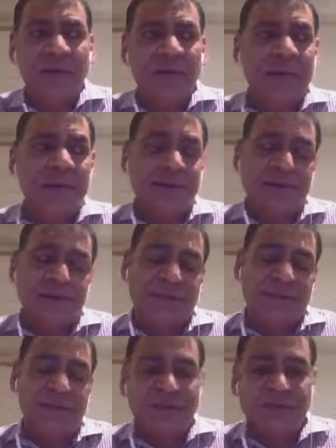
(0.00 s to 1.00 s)
but
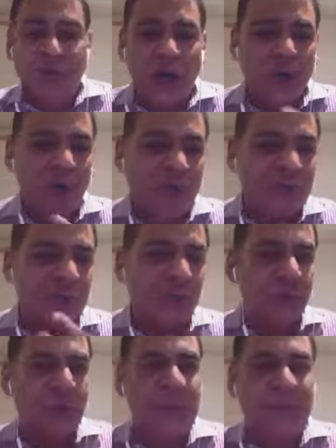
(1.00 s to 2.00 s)
you got to
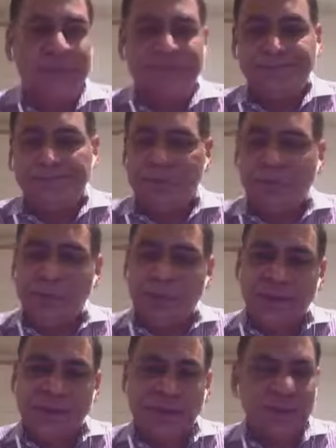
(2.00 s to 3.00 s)
also be able to at
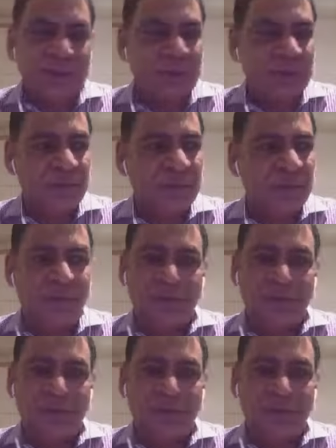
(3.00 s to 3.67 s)
least look in the mirror and go,